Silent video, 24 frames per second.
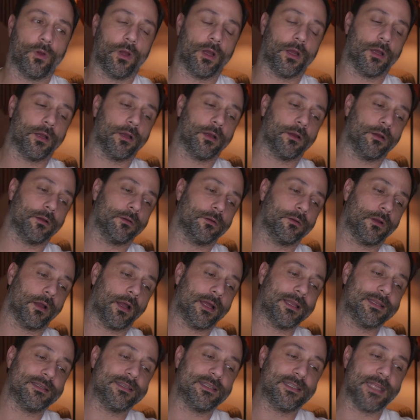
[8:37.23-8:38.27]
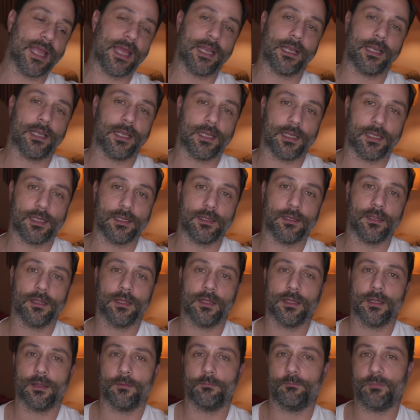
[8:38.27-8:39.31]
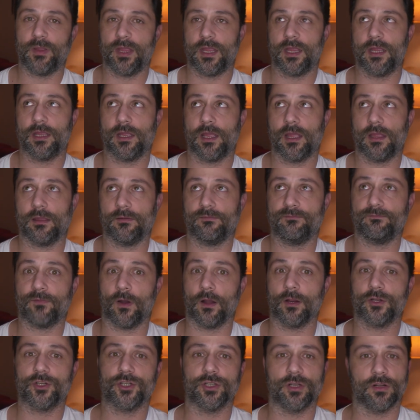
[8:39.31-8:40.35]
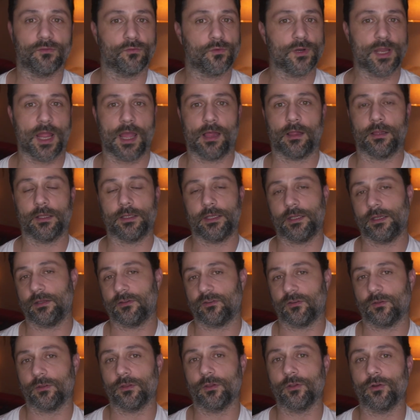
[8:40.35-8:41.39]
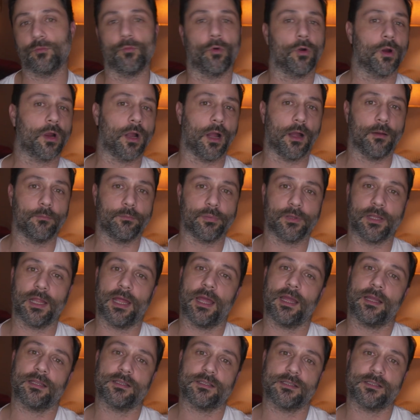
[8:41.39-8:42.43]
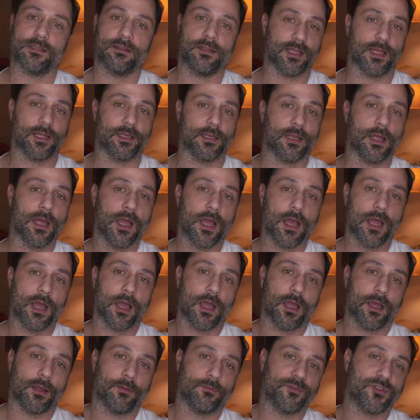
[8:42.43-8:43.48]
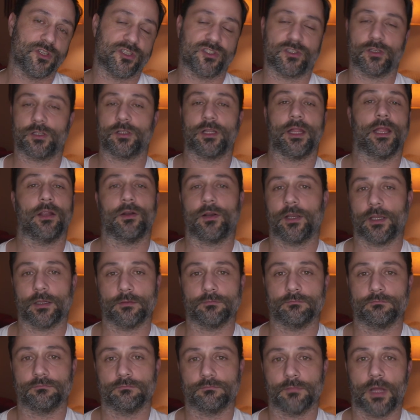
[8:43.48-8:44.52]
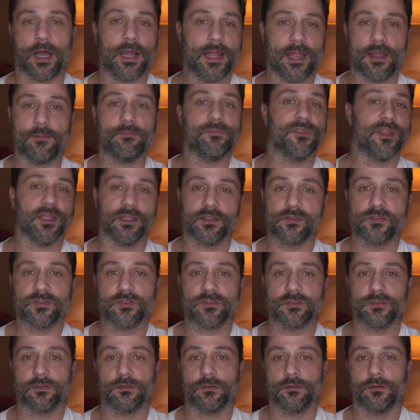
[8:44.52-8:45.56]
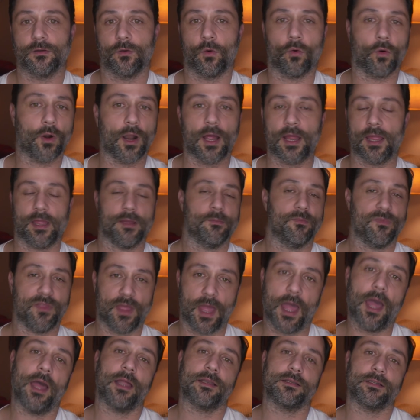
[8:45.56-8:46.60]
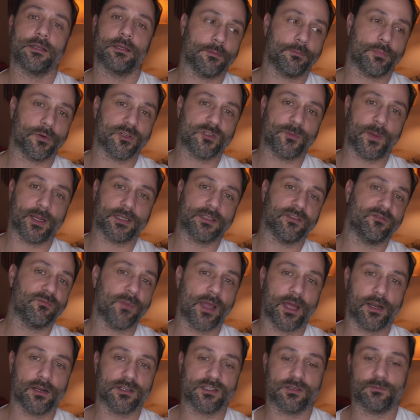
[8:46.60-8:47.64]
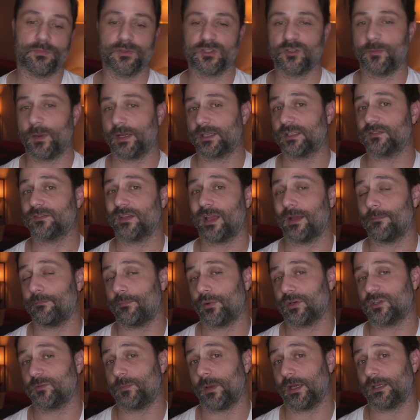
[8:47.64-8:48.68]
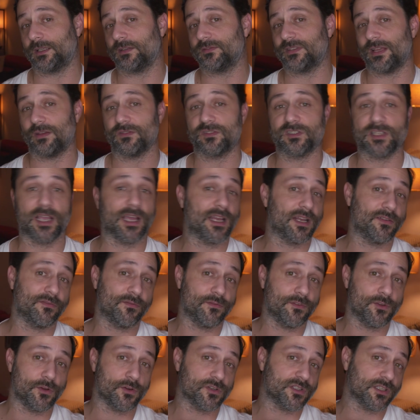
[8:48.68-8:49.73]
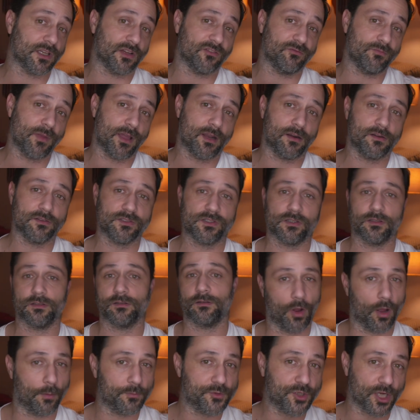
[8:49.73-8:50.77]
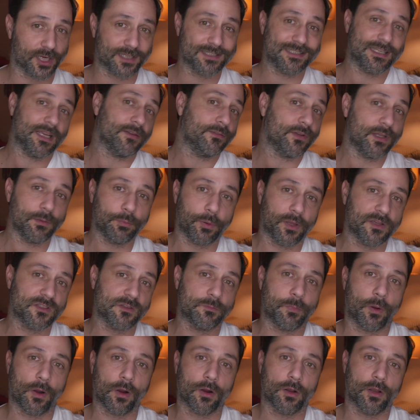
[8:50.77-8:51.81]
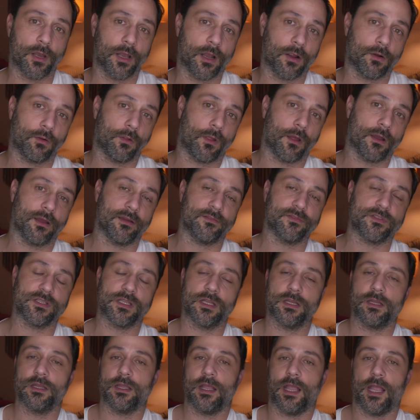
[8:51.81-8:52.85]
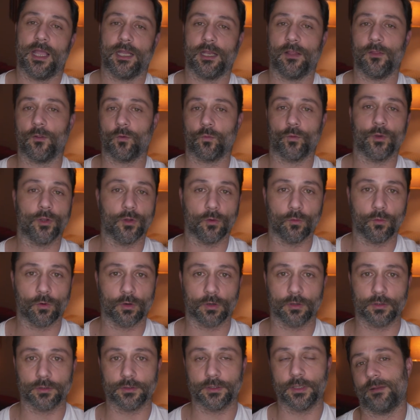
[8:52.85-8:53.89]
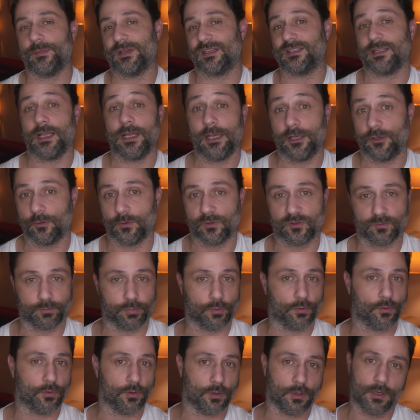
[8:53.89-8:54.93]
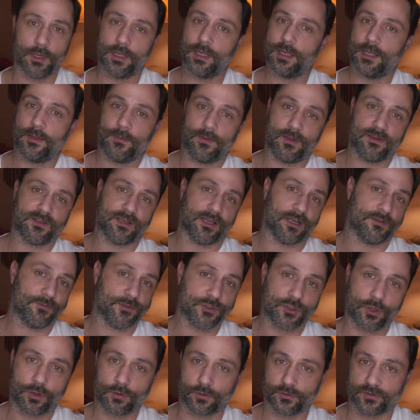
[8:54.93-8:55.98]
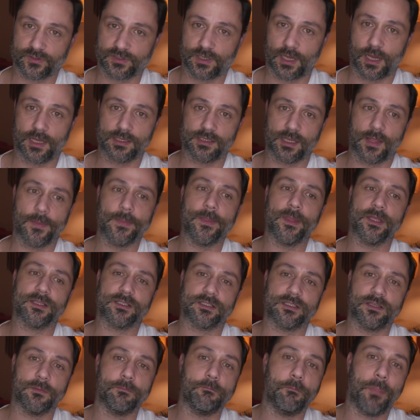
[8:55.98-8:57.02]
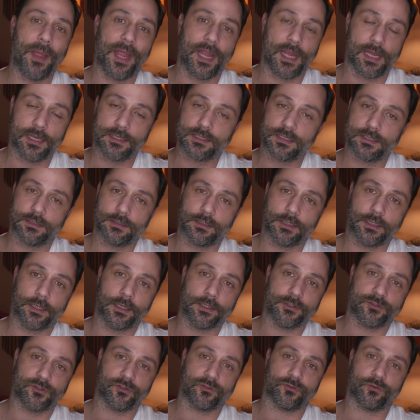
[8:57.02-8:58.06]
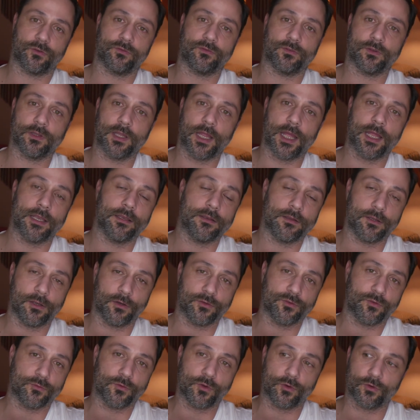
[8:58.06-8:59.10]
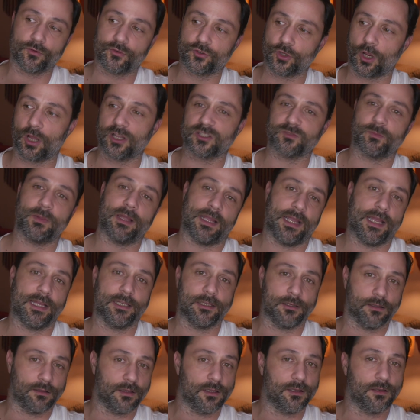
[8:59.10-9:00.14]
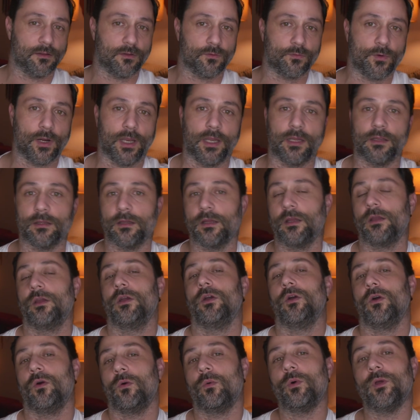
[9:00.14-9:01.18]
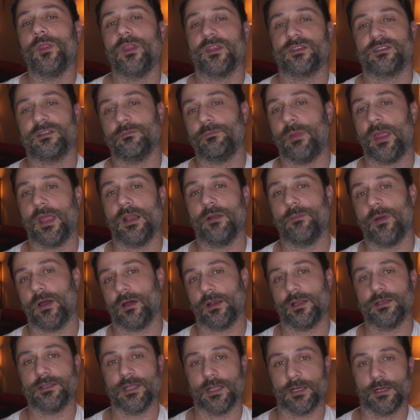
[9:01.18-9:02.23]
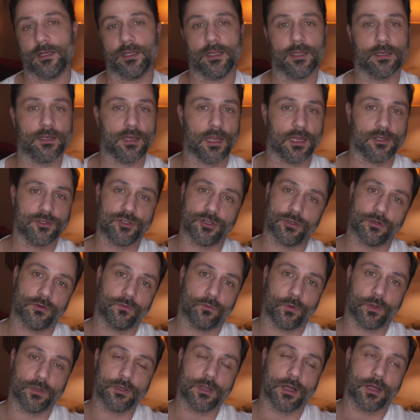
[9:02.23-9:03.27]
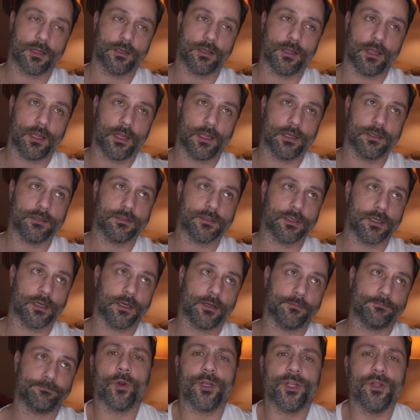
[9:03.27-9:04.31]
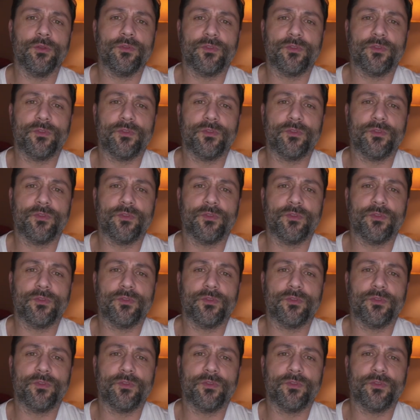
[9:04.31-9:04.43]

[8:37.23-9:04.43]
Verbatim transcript: uh, identity being a function of reality is a little more complex than just declaring I am this or I am that. Perspective matters and perspectives perspectives outside of yourself matters. Objectivity plays a part in our lives and in the real world. And I'm excited to explore these kind of internal states and this debate uh, and to sort of lend, you know, you know, toss my head in, into the ring with this debate about identity and nature and whatnot. And um, what do